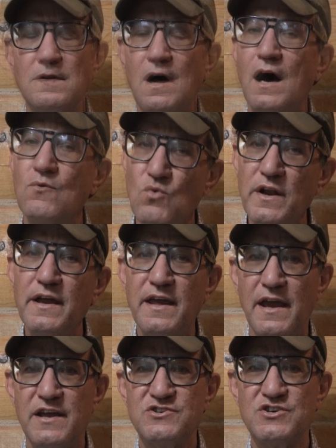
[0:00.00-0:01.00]
On one
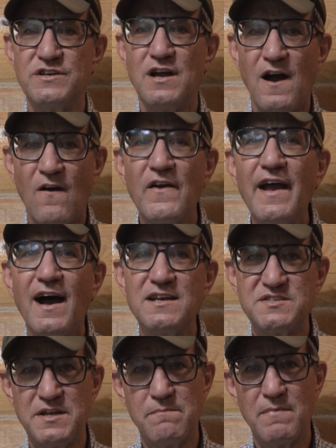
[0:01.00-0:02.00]
occasion, REI
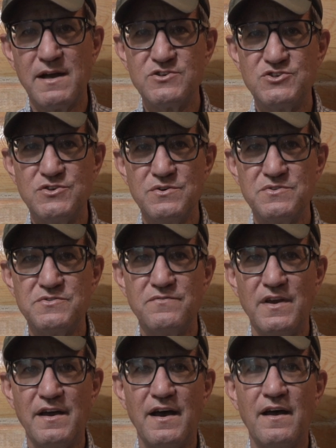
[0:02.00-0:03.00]
sent my shoes
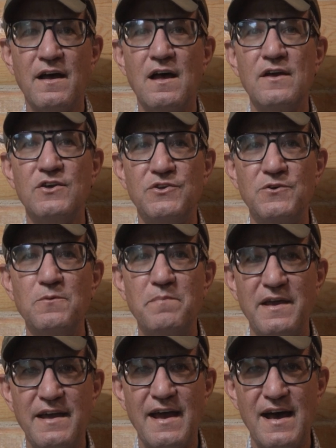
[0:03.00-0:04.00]
via
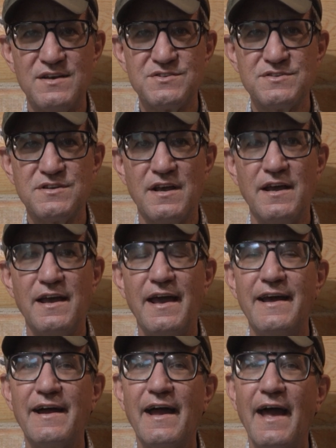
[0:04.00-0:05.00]
UPS,
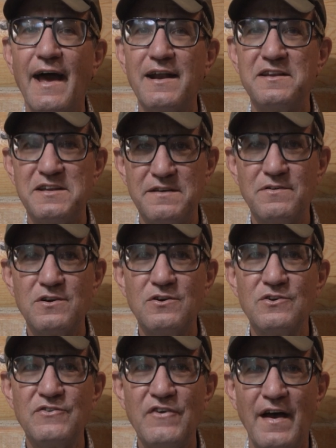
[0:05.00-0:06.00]
and I had a
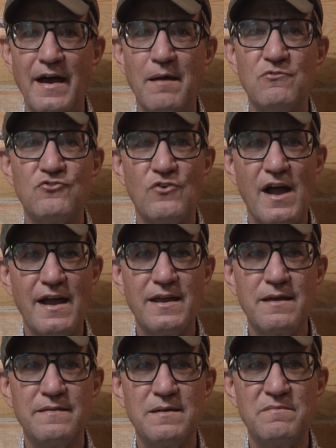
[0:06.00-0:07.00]
difficult time
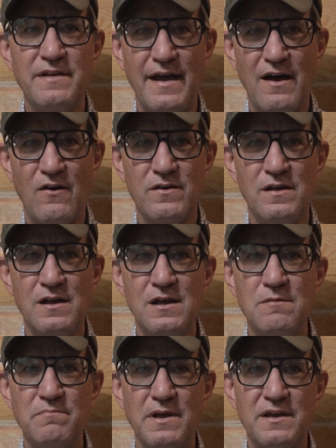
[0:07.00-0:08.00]
tracking them down
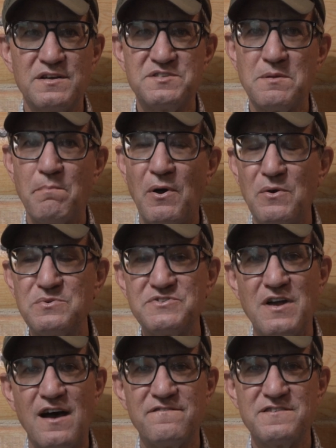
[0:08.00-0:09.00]
because the post
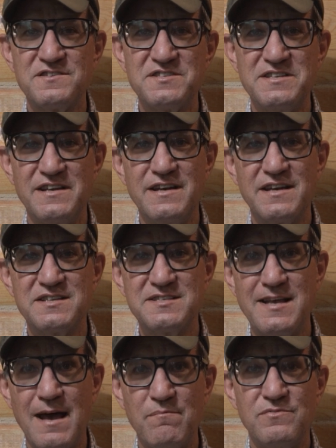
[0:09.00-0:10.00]
office didn't
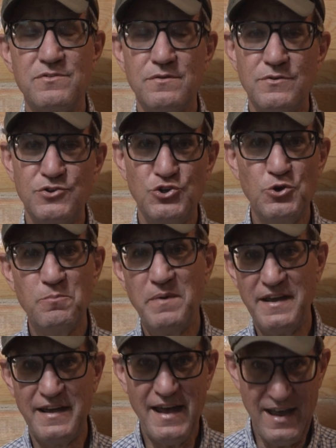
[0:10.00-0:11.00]
accept
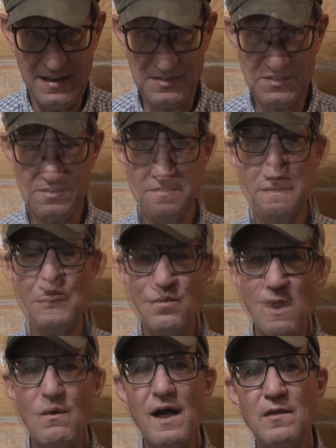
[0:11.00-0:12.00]
UPS.
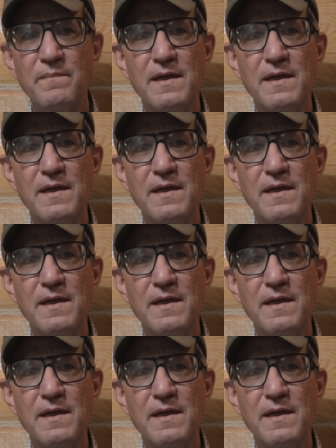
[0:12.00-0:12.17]
Well, wild